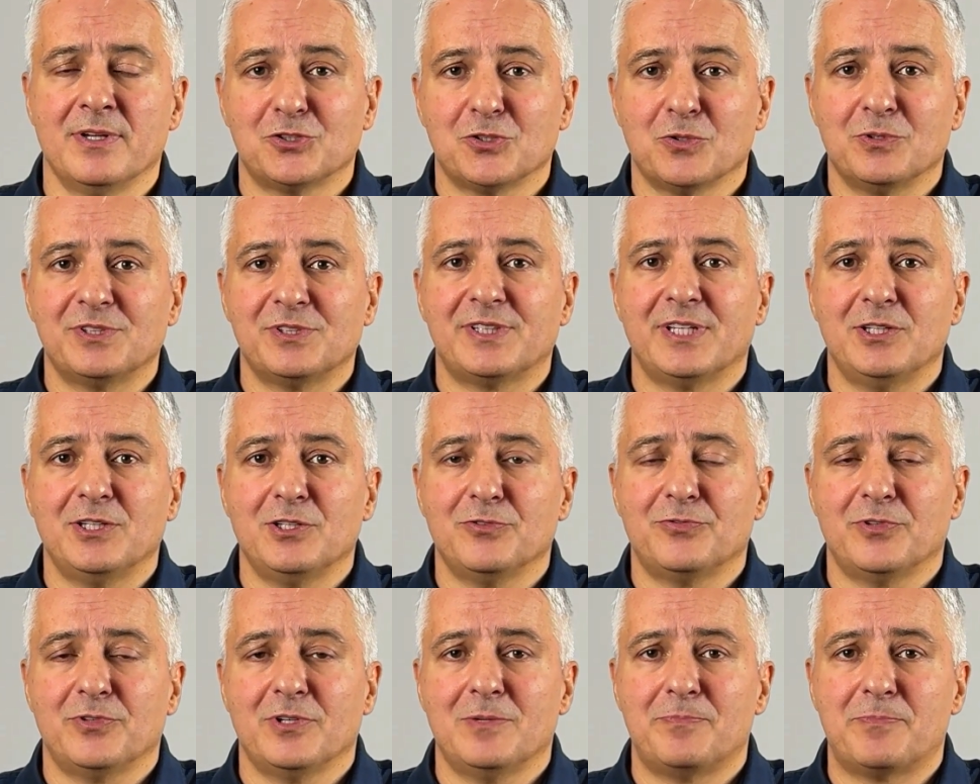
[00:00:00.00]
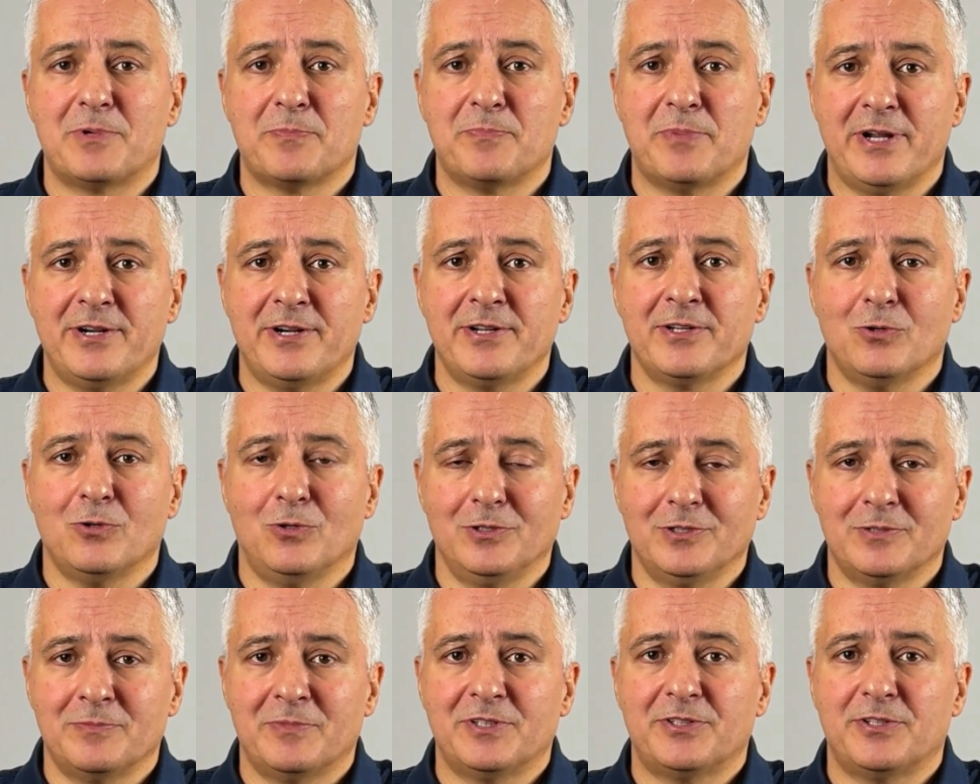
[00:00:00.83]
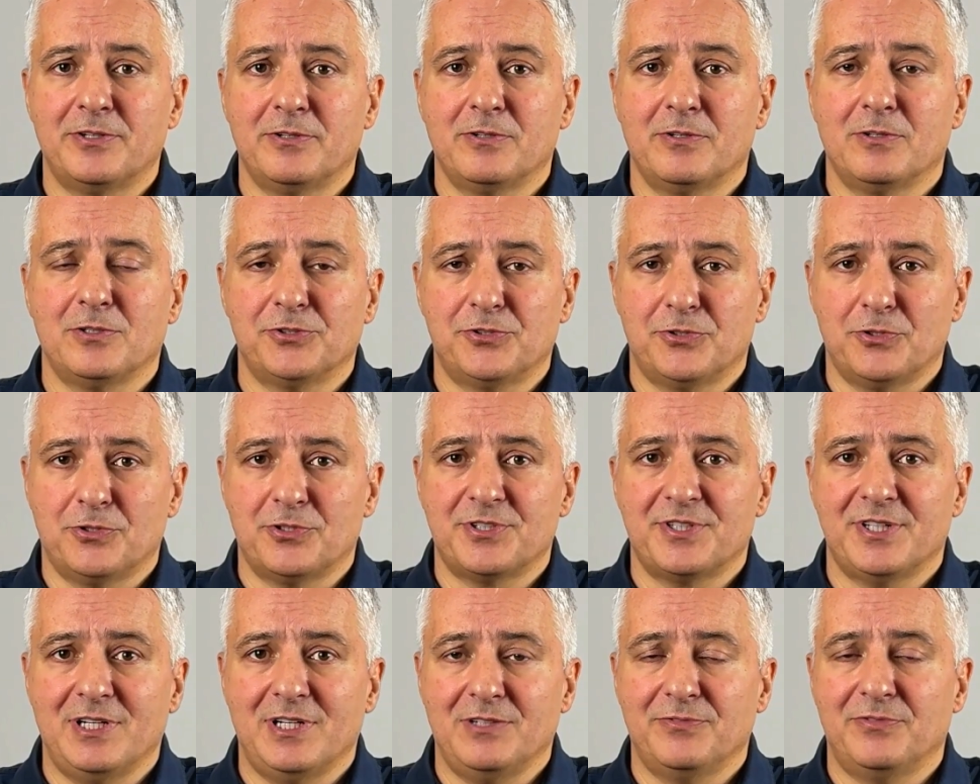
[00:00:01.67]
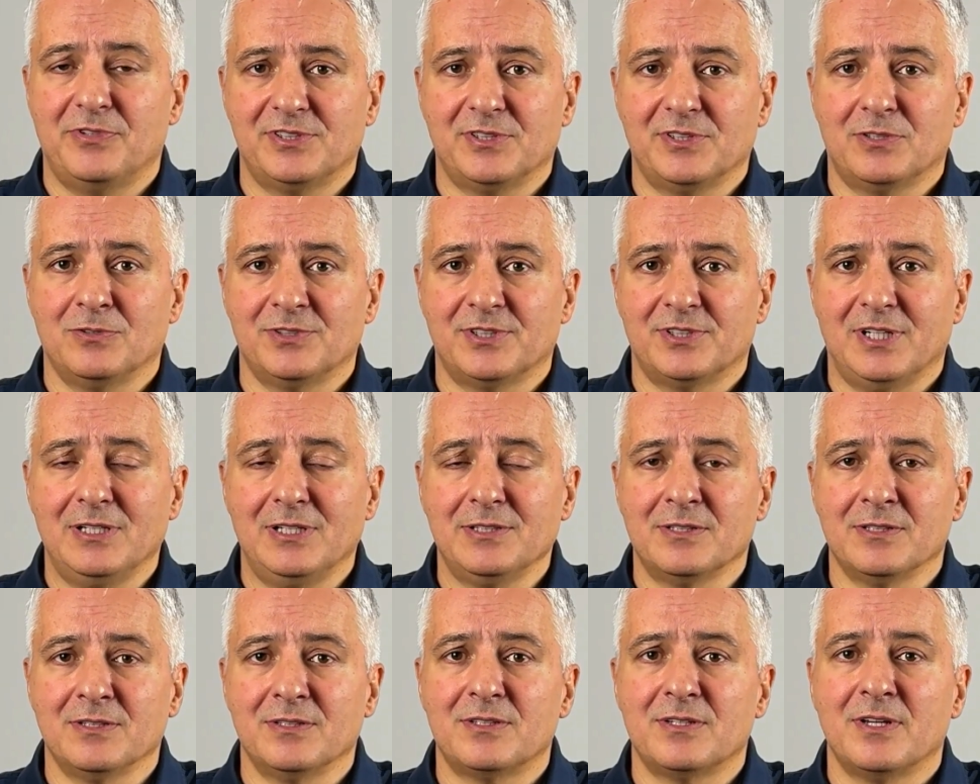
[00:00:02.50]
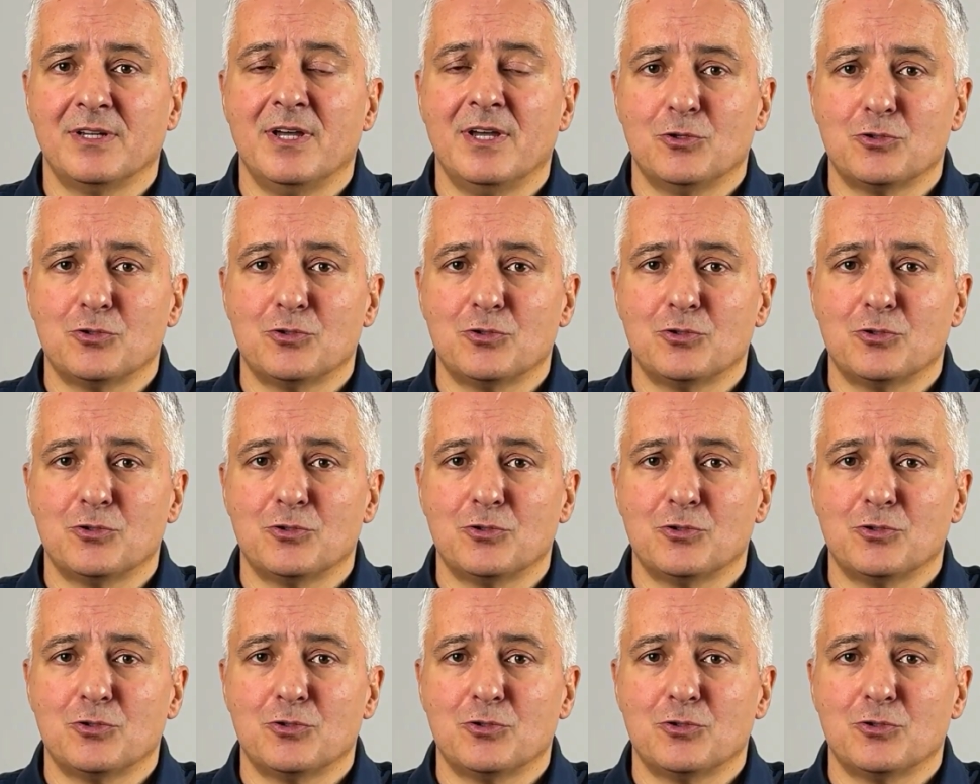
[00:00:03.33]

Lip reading: So instead of preparing all the materials yourself as a consultant,